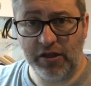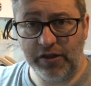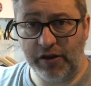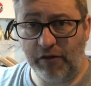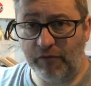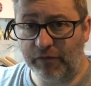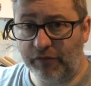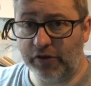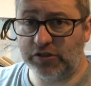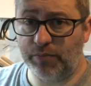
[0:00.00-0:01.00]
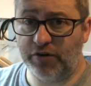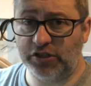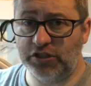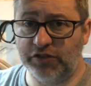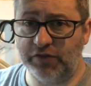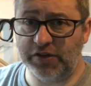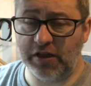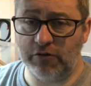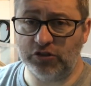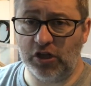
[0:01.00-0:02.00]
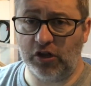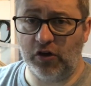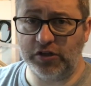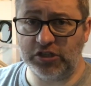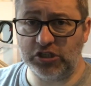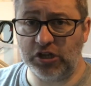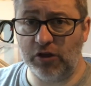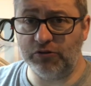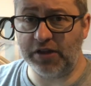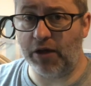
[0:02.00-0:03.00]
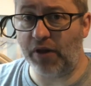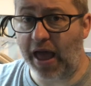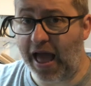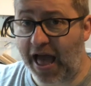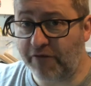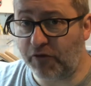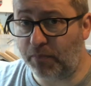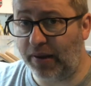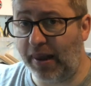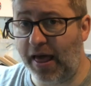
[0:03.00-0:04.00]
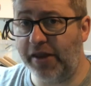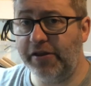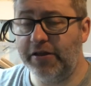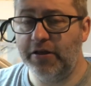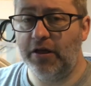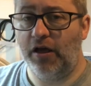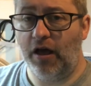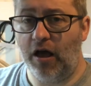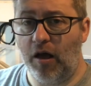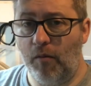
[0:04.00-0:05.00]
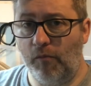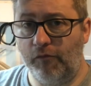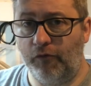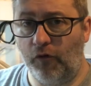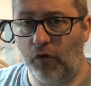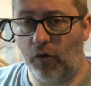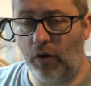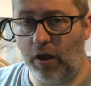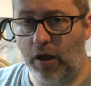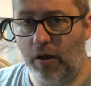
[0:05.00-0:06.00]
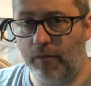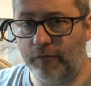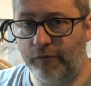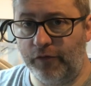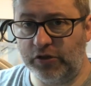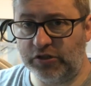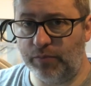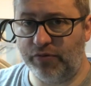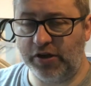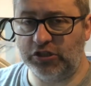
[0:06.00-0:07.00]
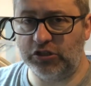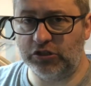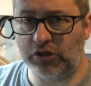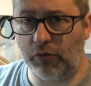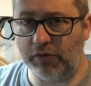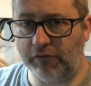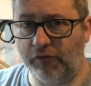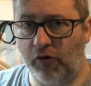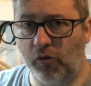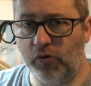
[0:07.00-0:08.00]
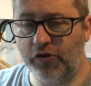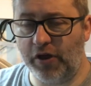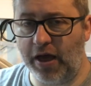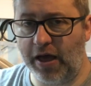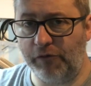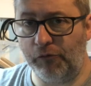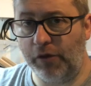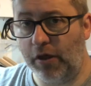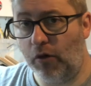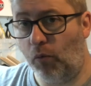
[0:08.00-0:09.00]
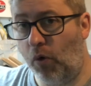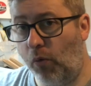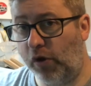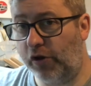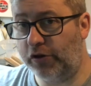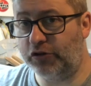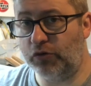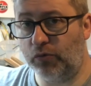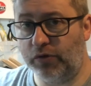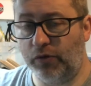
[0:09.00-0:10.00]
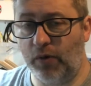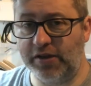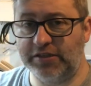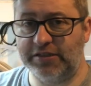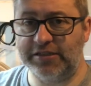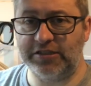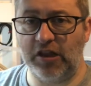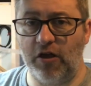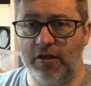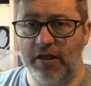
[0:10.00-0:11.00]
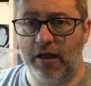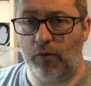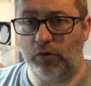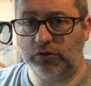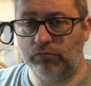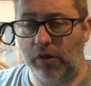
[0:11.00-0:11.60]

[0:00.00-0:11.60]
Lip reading: you know, first impressions videos are going to slow down. I have a plan for first impressions going forward and what we're going to do with the Wednesday slot, and we'll